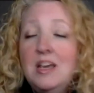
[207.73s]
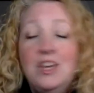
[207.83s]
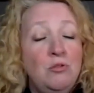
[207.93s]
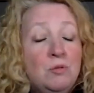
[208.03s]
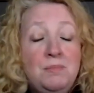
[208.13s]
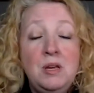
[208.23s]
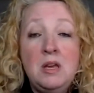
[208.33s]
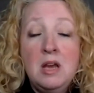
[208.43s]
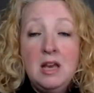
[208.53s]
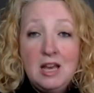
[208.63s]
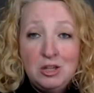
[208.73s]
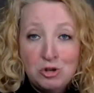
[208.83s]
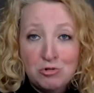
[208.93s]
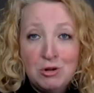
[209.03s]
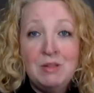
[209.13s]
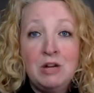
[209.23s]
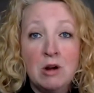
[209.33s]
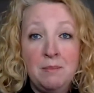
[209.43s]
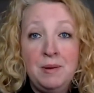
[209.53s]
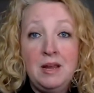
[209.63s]
You will be extremely
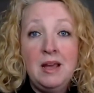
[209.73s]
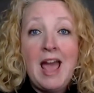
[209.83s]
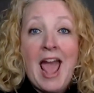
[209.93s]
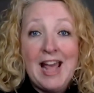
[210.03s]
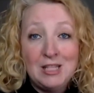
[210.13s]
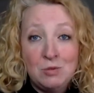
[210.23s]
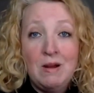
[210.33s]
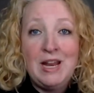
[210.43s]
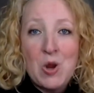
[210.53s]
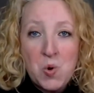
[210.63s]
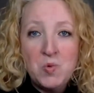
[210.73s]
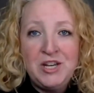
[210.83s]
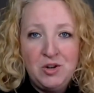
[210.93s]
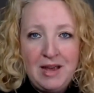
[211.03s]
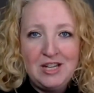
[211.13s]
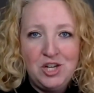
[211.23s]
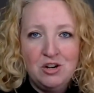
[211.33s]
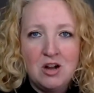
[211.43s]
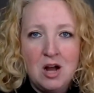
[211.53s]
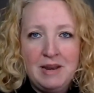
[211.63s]
grumpy and sweaty when you get to your
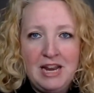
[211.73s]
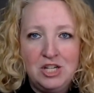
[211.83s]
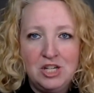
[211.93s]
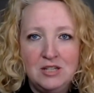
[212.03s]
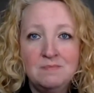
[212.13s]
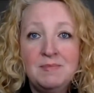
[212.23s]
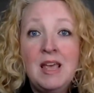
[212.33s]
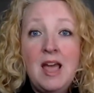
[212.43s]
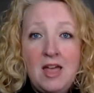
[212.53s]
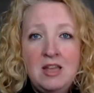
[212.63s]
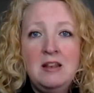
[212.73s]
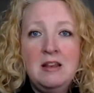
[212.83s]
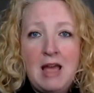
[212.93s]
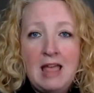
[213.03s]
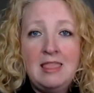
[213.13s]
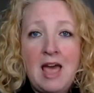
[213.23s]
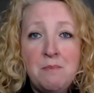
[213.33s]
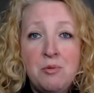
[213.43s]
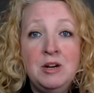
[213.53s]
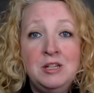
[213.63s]
accommodations. And then at that
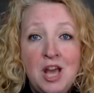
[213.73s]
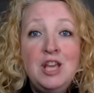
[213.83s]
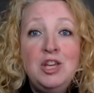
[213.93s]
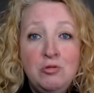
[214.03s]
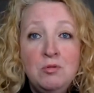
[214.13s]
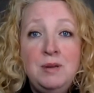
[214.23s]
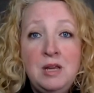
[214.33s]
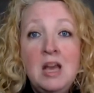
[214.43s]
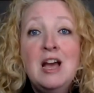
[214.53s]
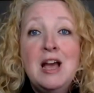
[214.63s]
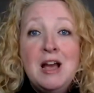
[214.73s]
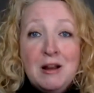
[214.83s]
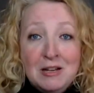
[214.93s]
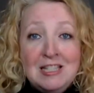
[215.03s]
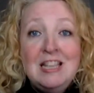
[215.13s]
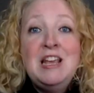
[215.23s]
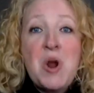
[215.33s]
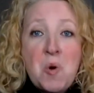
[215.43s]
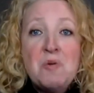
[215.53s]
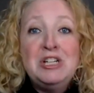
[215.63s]
point, you will be seeing
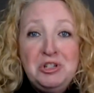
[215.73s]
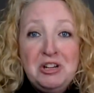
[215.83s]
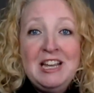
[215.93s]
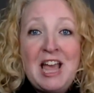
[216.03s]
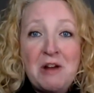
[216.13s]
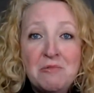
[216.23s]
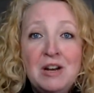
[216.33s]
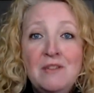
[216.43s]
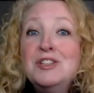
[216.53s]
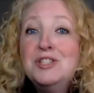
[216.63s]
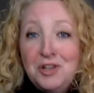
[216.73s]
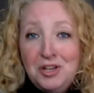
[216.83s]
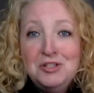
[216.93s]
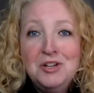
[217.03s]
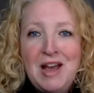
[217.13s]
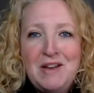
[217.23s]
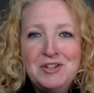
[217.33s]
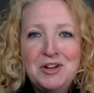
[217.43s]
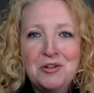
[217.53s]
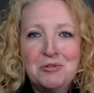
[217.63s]
what you can get rid of so you don't have to
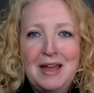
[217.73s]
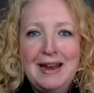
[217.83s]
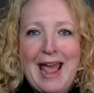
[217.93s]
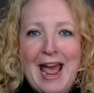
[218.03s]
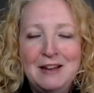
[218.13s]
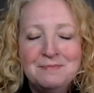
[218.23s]
go through that again.